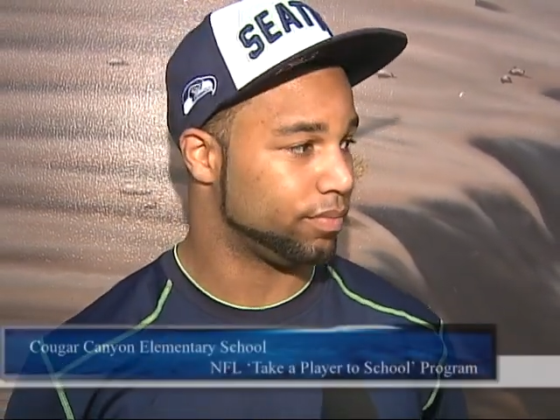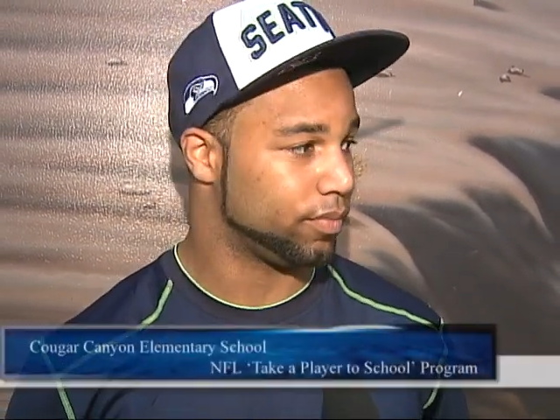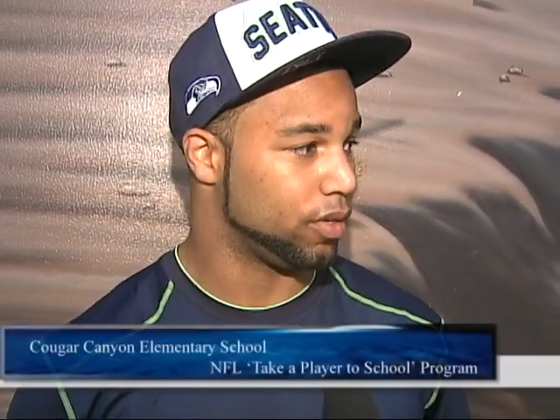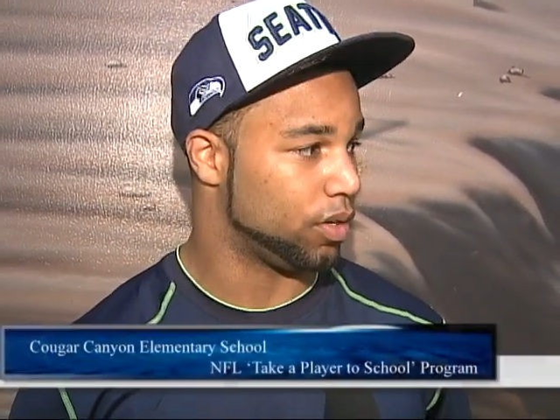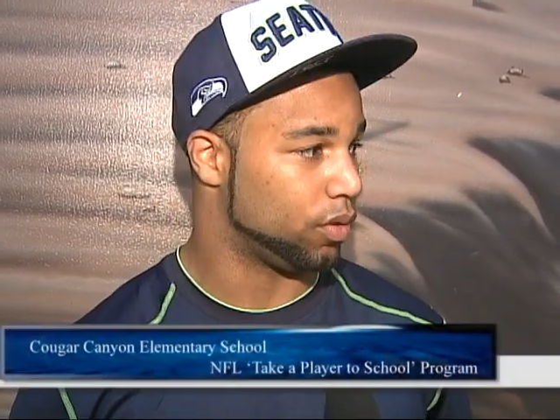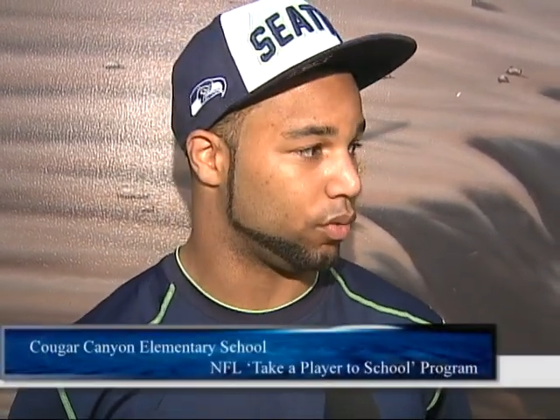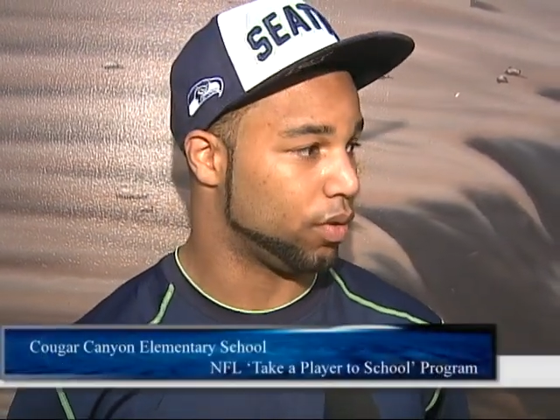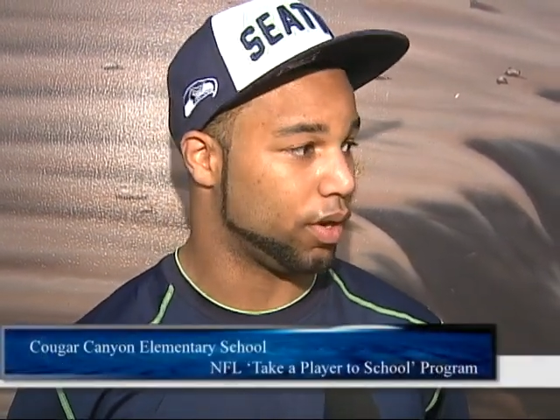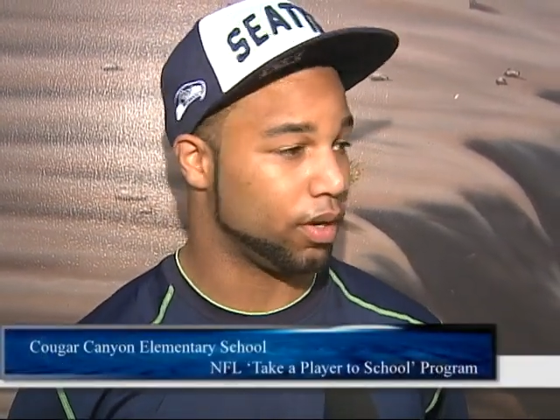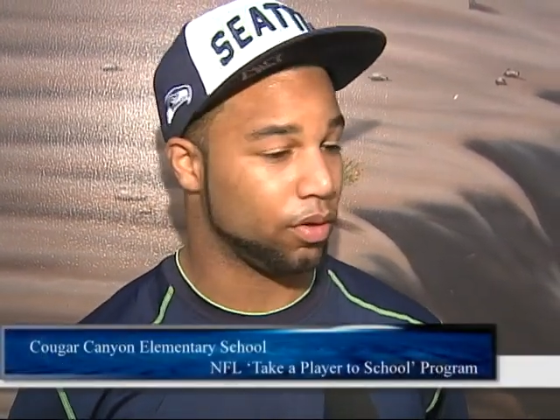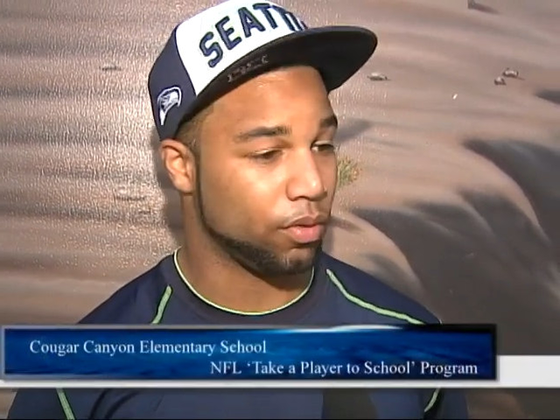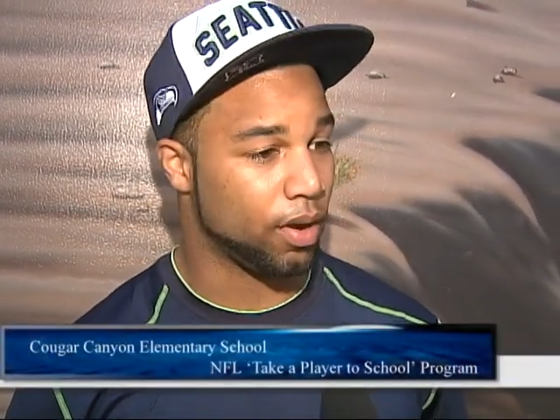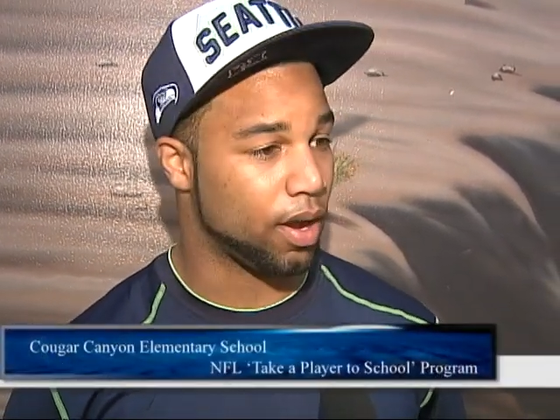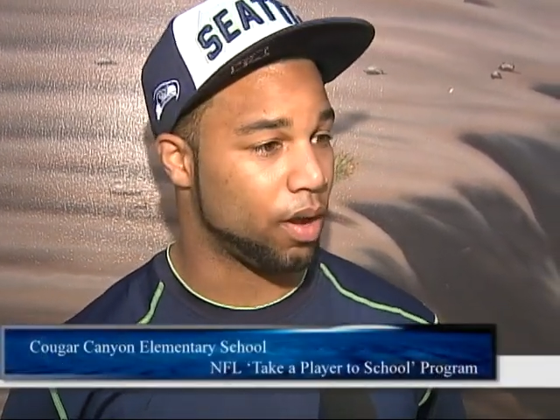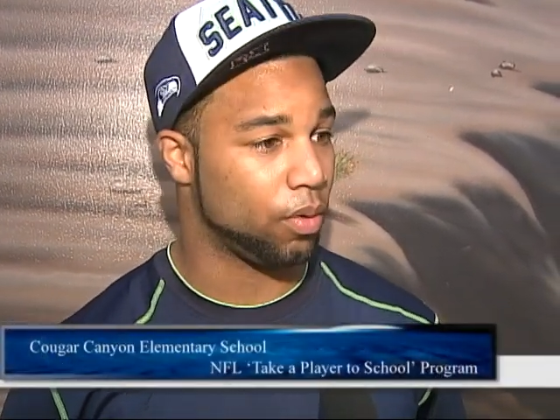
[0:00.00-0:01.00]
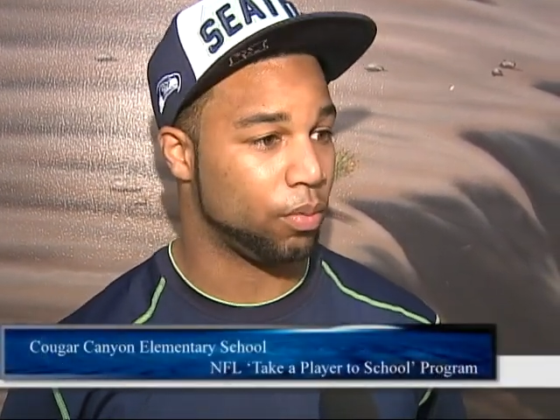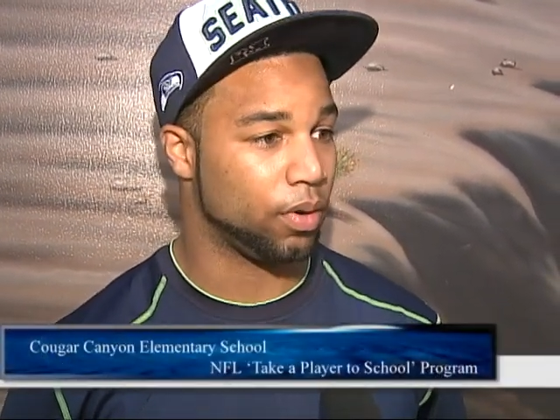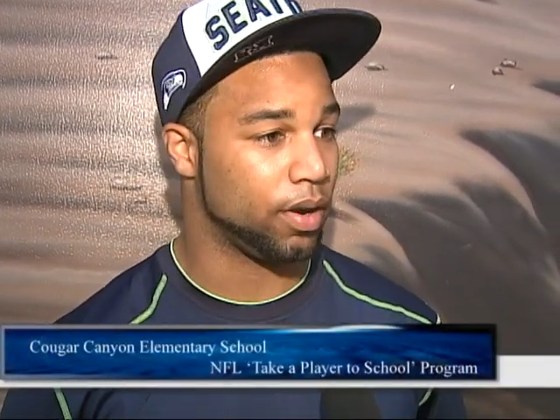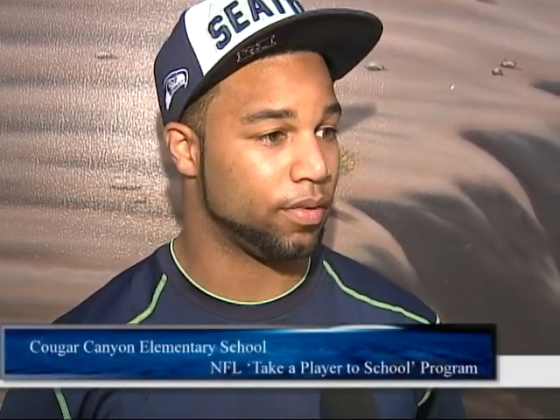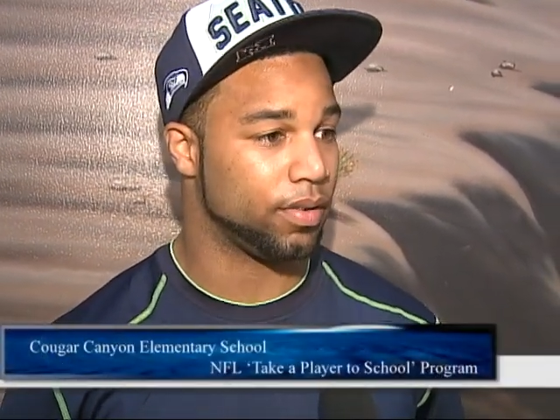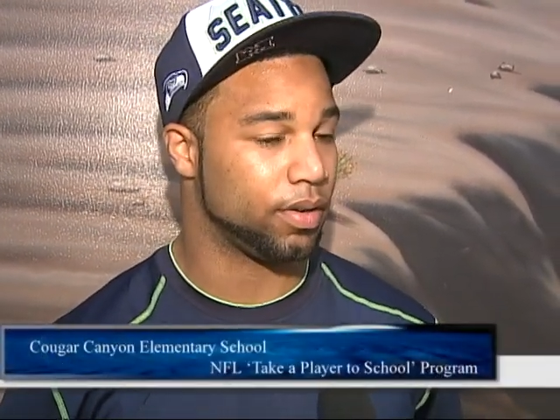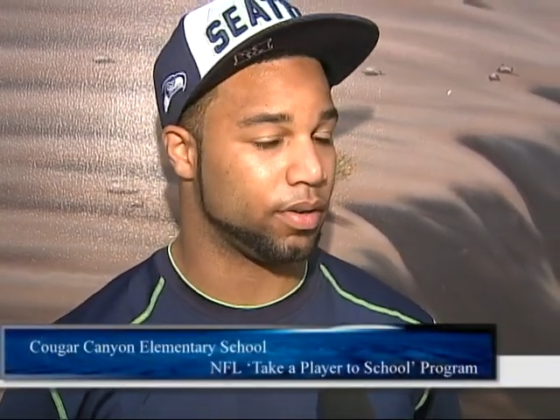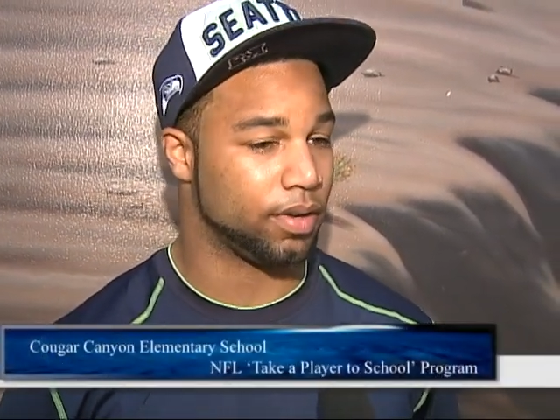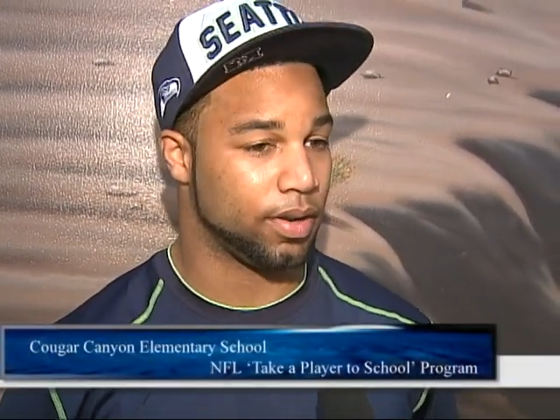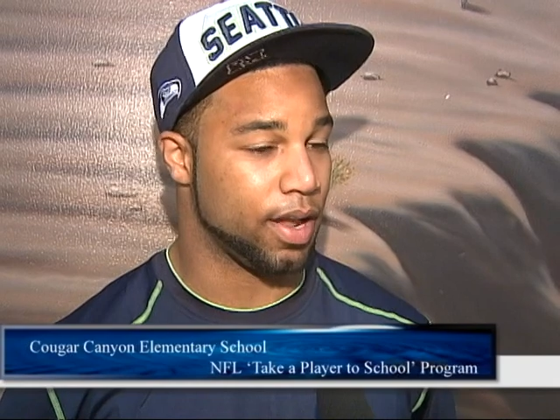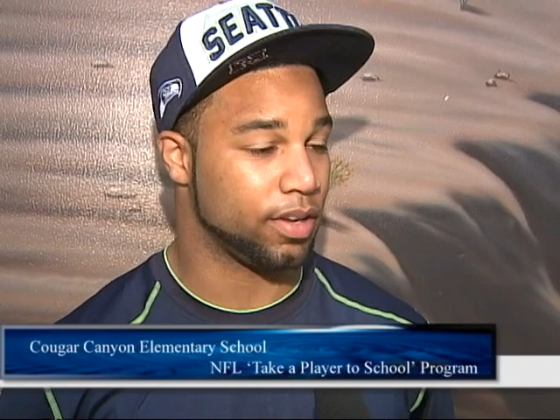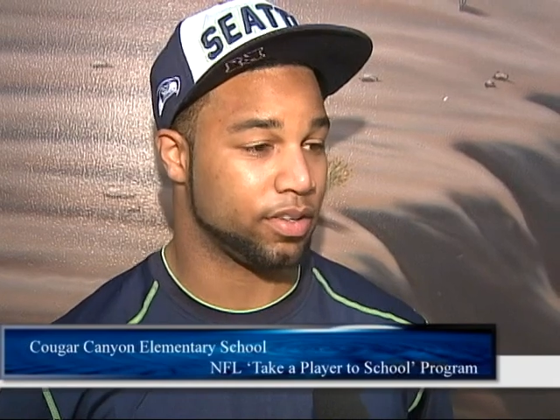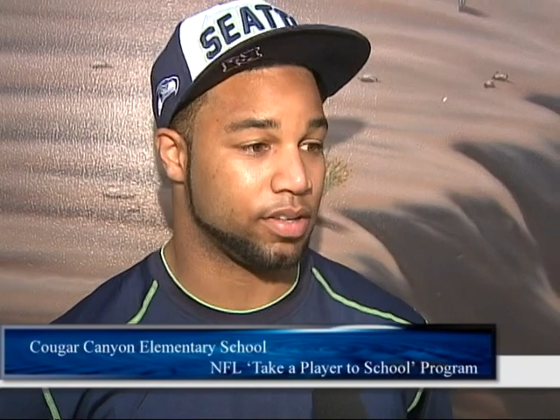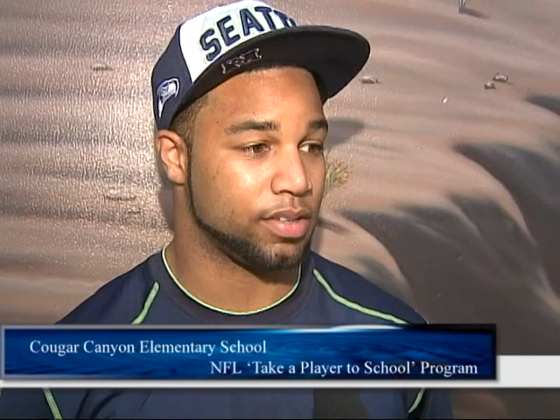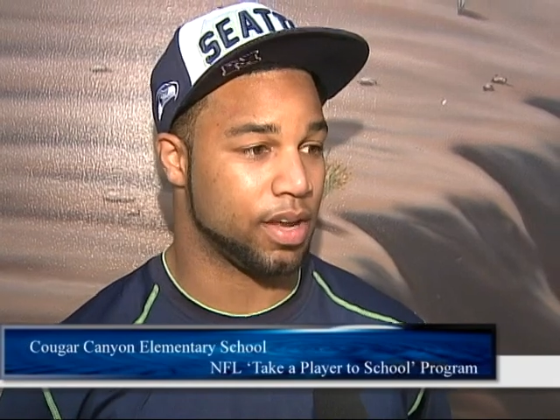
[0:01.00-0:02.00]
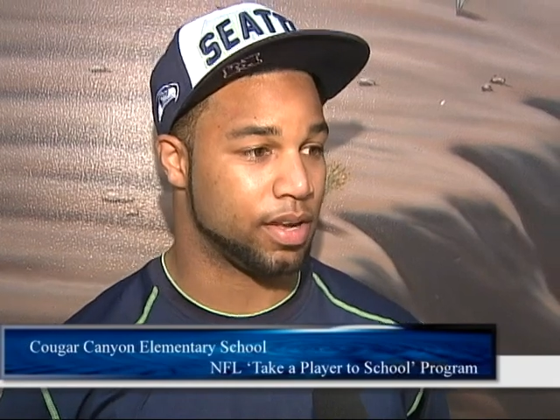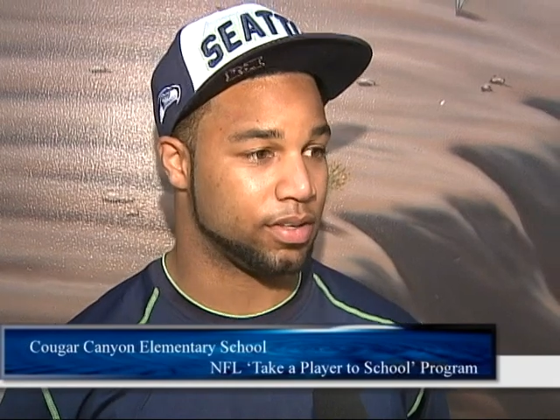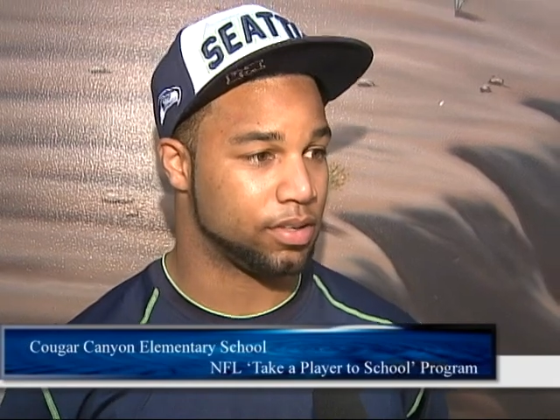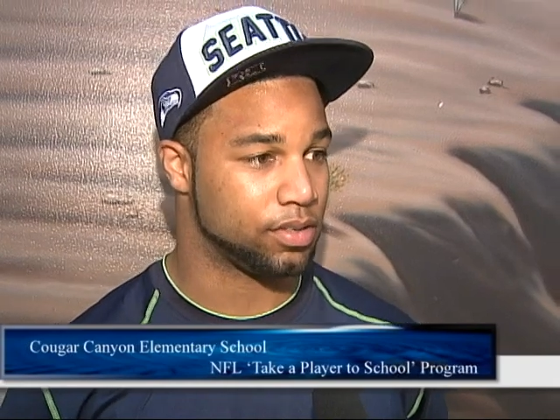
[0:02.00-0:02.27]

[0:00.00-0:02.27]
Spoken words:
you know, running around, whatever, and exercising.